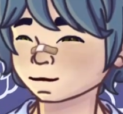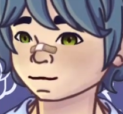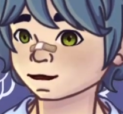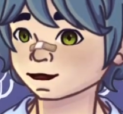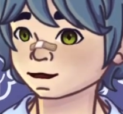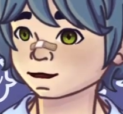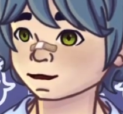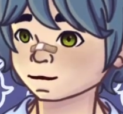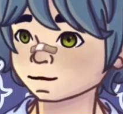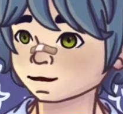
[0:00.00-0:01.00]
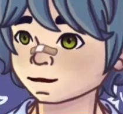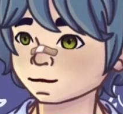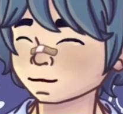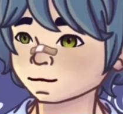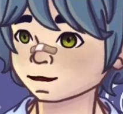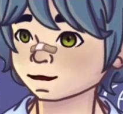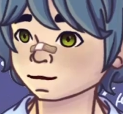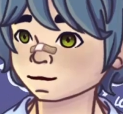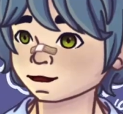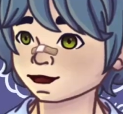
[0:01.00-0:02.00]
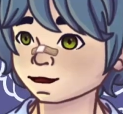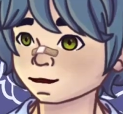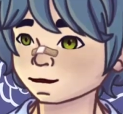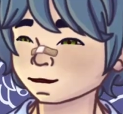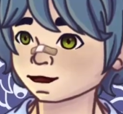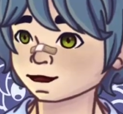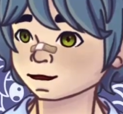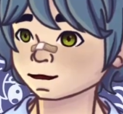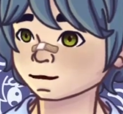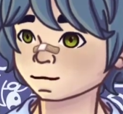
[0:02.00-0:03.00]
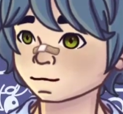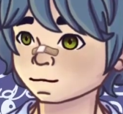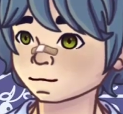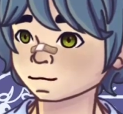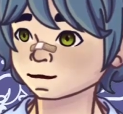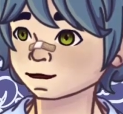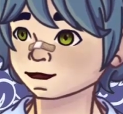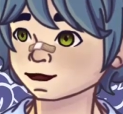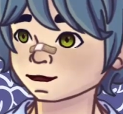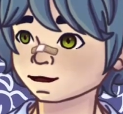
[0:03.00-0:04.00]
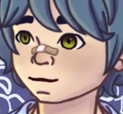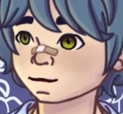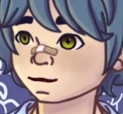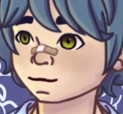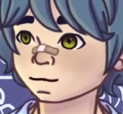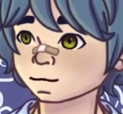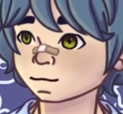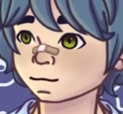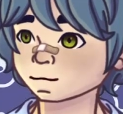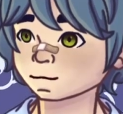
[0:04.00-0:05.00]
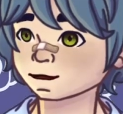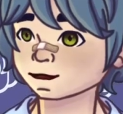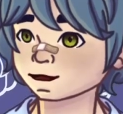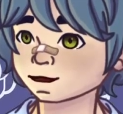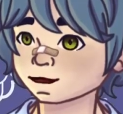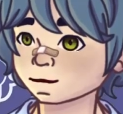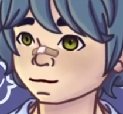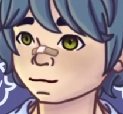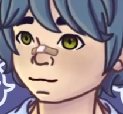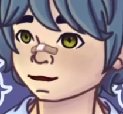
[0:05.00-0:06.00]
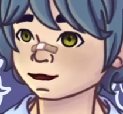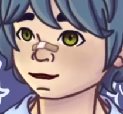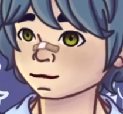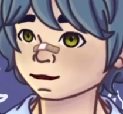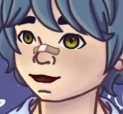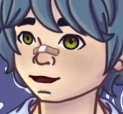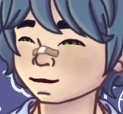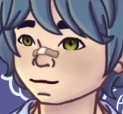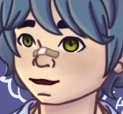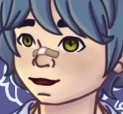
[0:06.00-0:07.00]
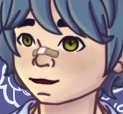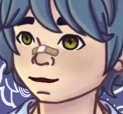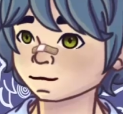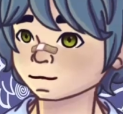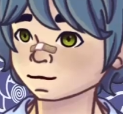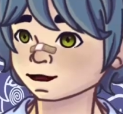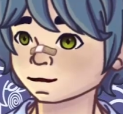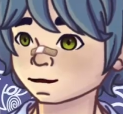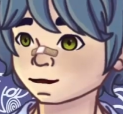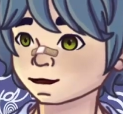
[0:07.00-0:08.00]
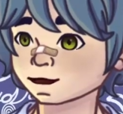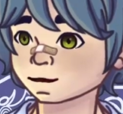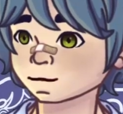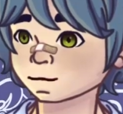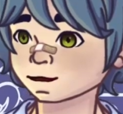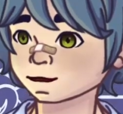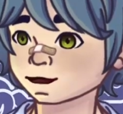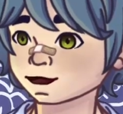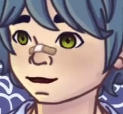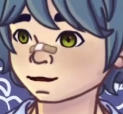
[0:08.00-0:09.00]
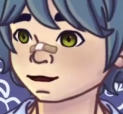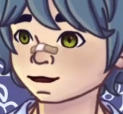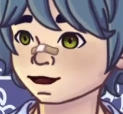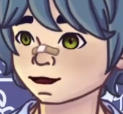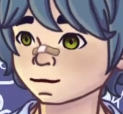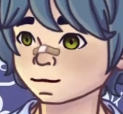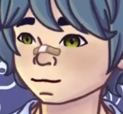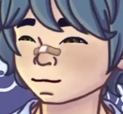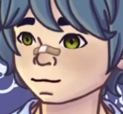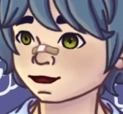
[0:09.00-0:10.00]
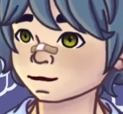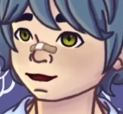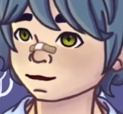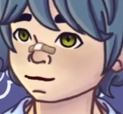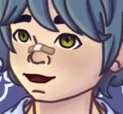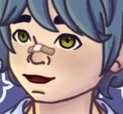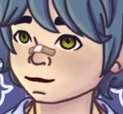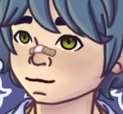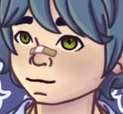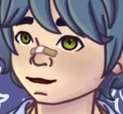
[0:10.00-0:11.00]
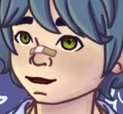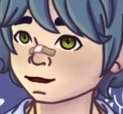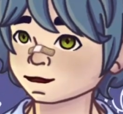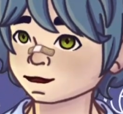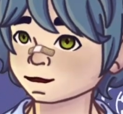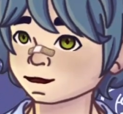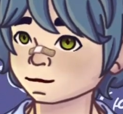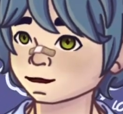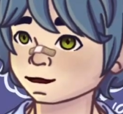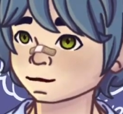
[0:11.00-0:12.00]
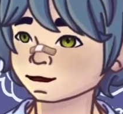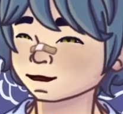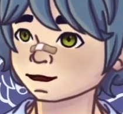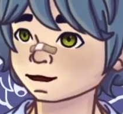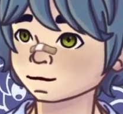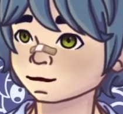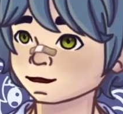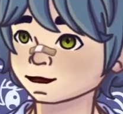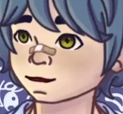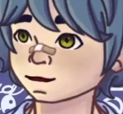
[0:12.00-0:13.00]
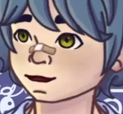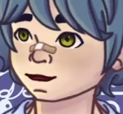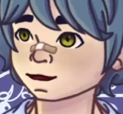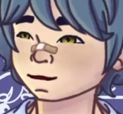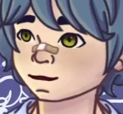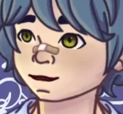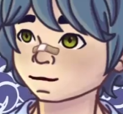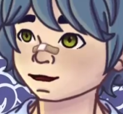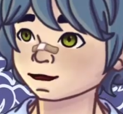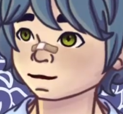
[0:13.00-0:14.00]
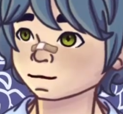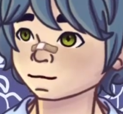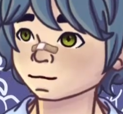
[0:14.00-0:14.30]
some of my decisions may not be ones that you would have made, and that is okay. I just wanted to have fun with this and show some of my perspectives on the design. Please feel free to share your feedback in the comments and I'll do my best to respond.